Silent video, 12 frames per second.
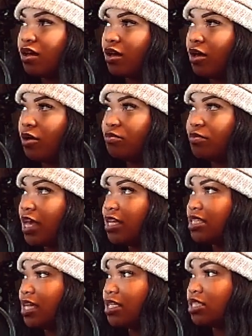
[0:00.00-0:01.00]
um
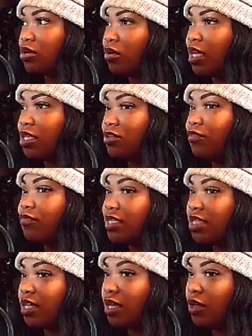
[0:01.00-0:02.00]
paychecks showing that you
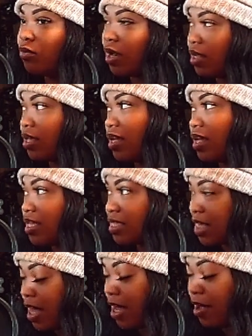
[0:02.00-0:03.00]
physically work in yep. that
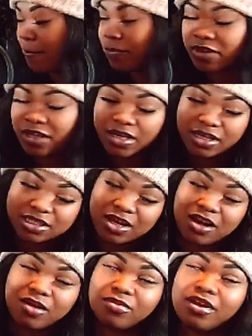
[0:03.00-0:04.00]
state. So
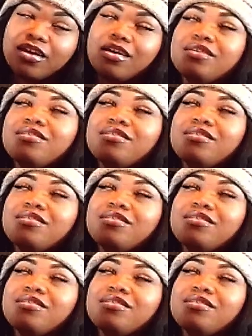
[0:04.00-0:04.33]
I'm like,